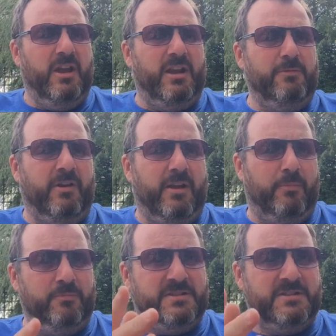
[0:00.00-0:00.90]
Anyway, I
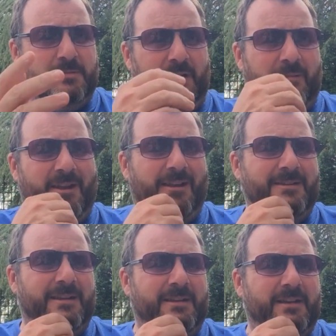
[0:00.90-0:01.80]
bumped into my mate
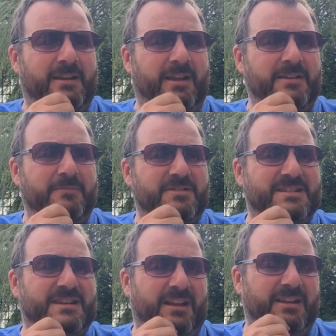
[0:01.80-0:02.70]
Andy, and Andy was
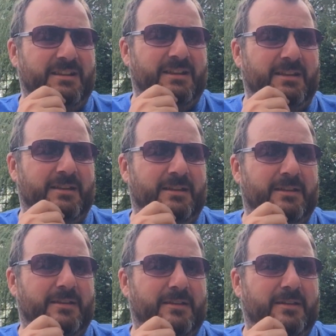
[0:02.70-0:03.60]
selling
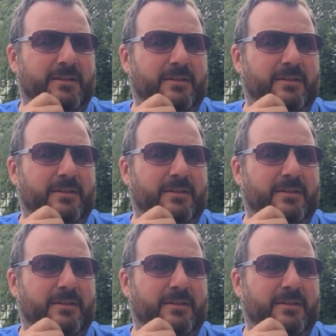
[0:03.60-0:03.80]
a